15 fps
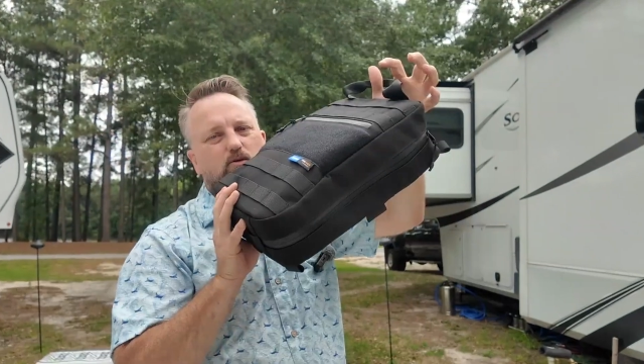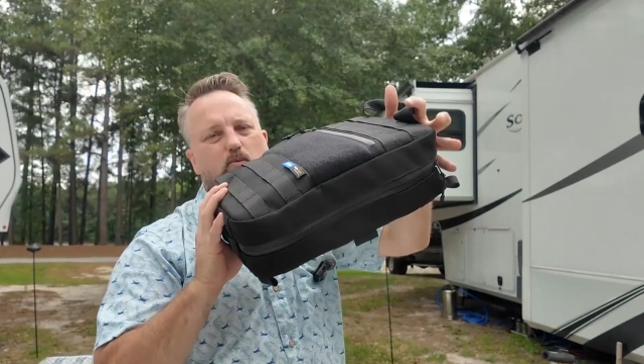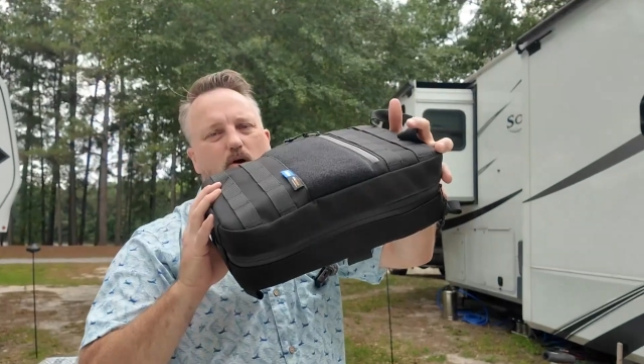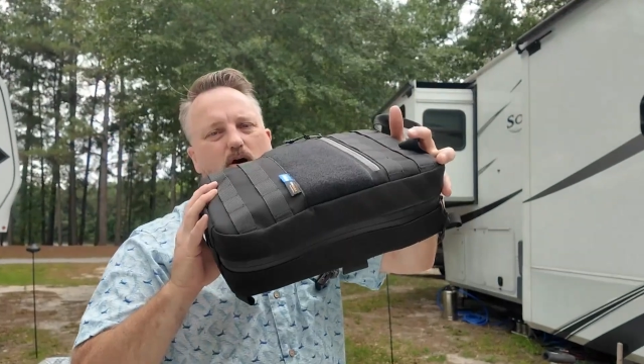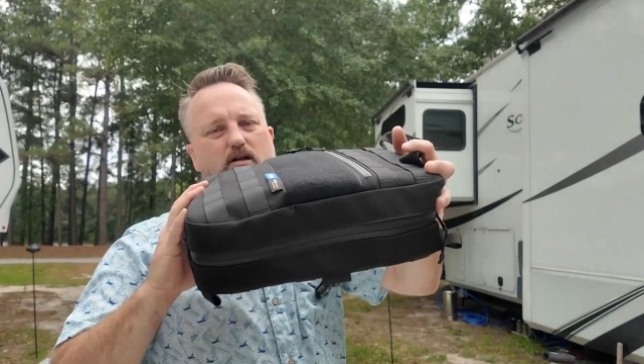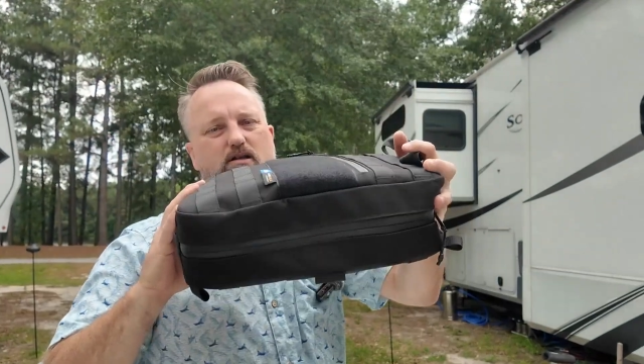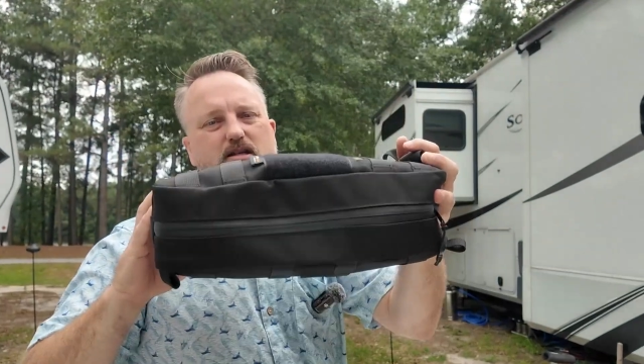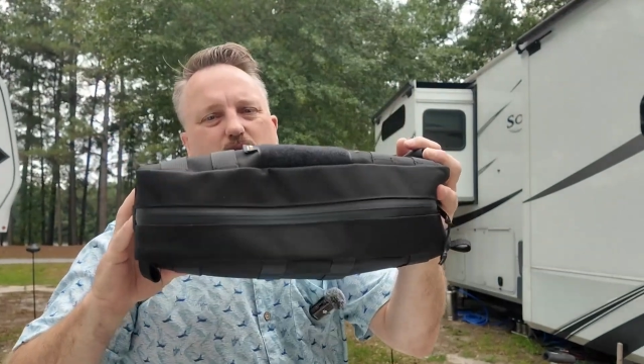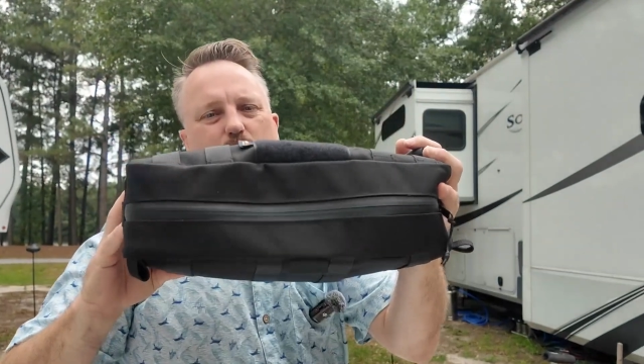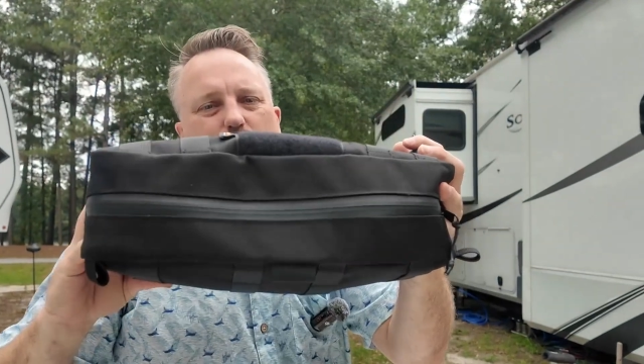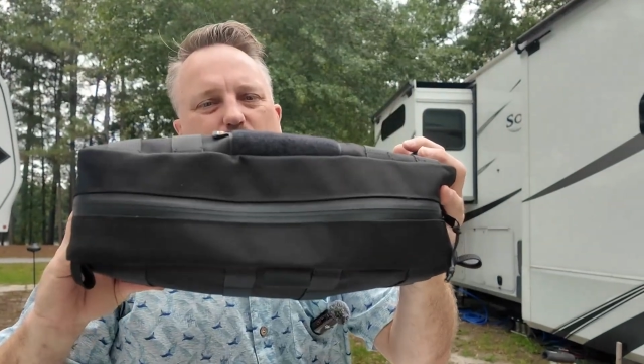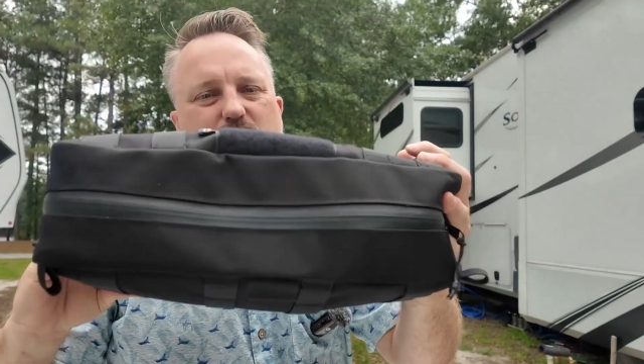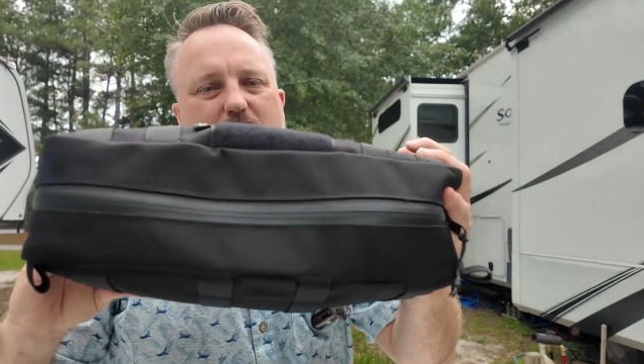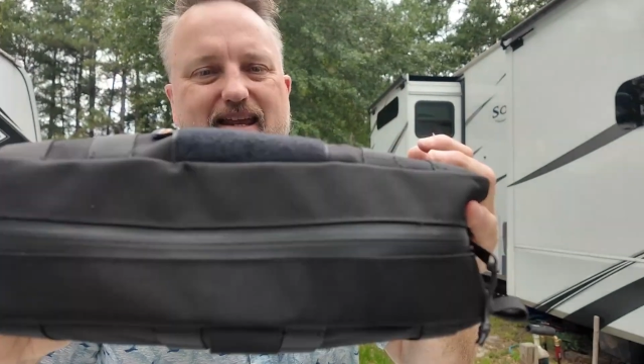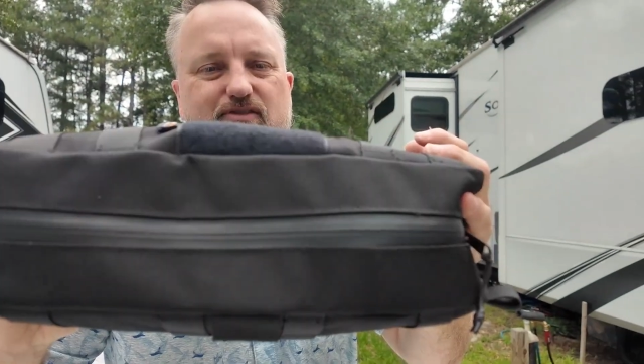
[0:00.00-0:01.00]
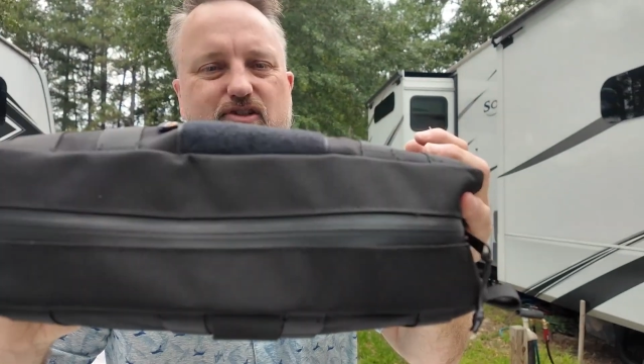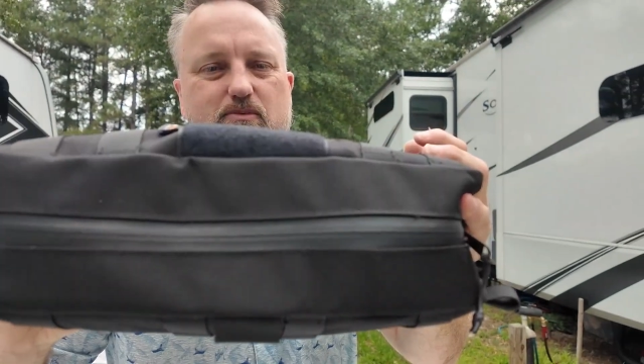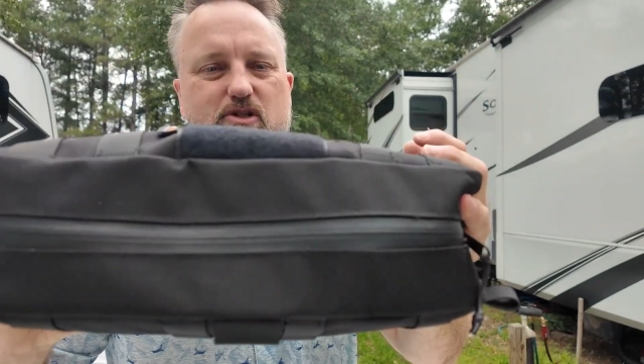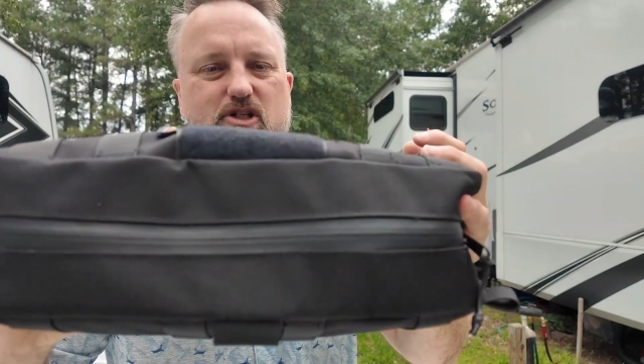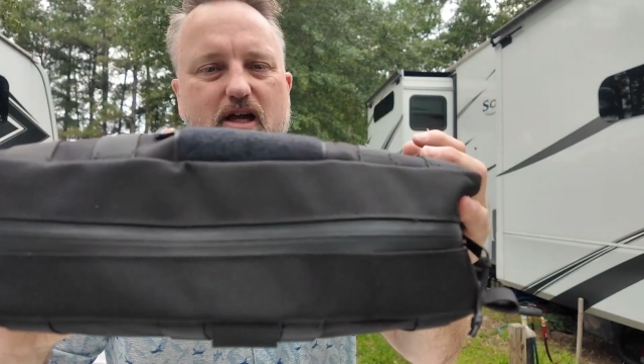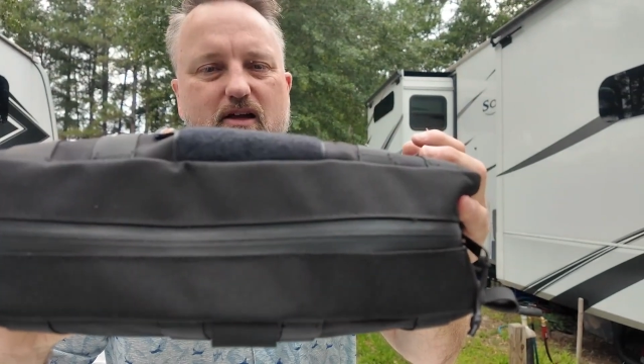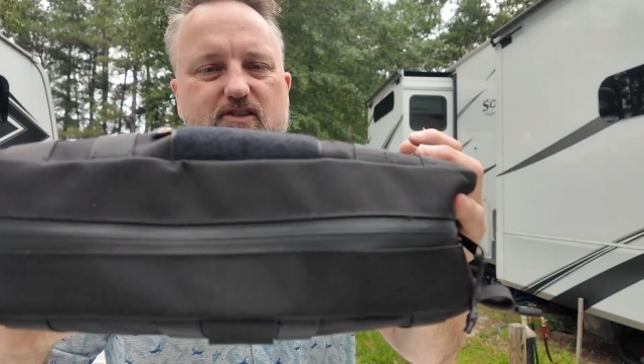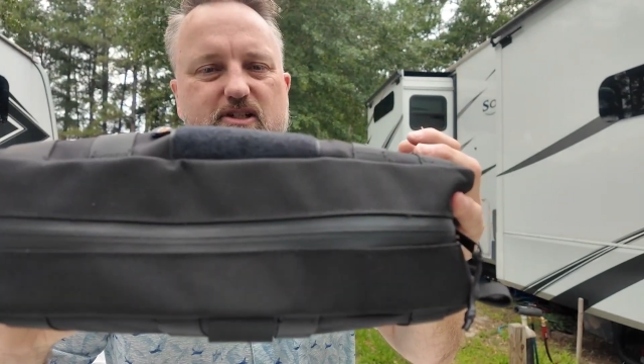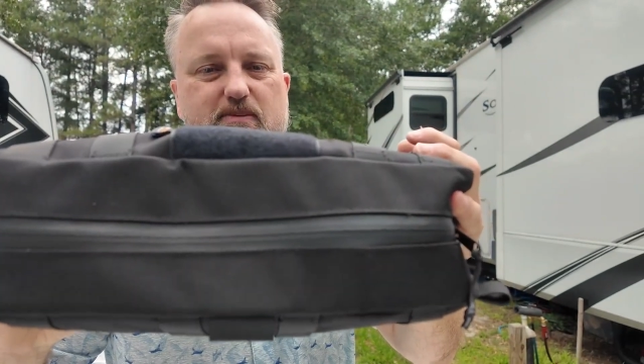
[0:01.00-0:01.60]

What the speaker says: you want to save some shelf